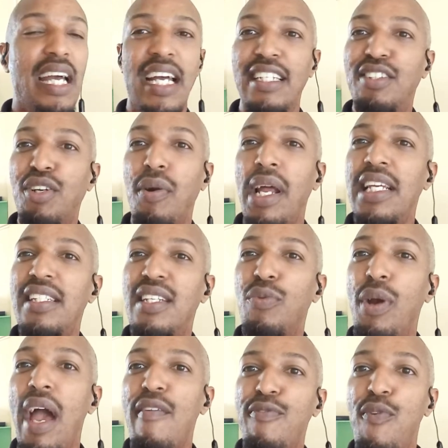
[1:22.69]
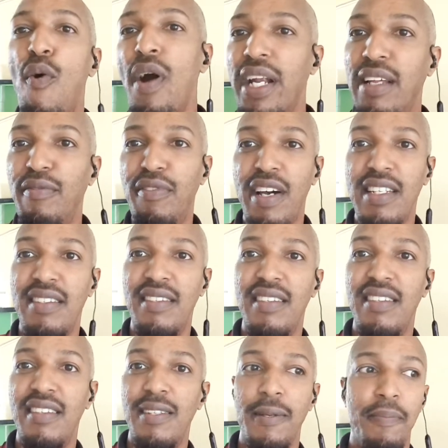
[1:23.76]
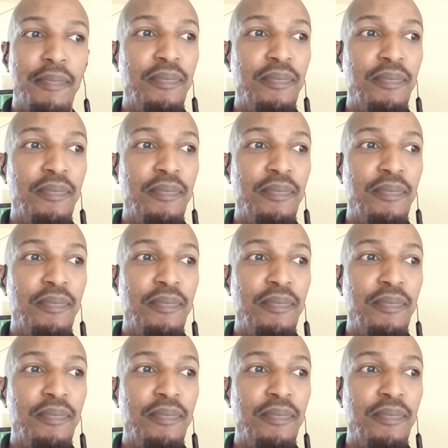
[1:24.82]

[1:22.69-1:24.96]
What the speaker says: It's crazy, we have foreign investors,